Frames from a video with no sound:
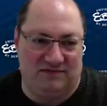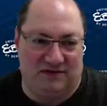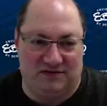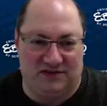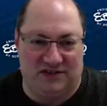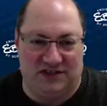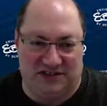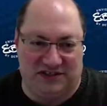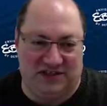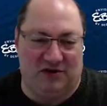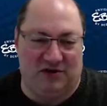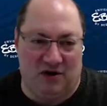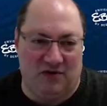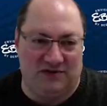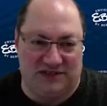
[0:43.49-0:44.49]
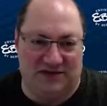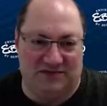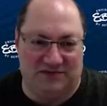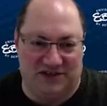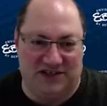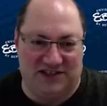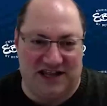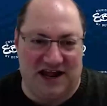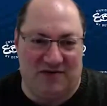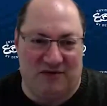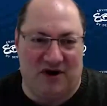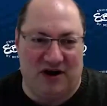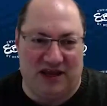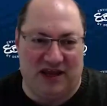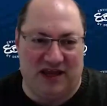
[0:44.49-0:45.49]
well, she still owns it. She's not
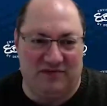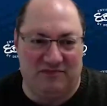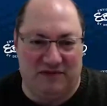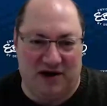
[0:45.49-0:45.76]
running it.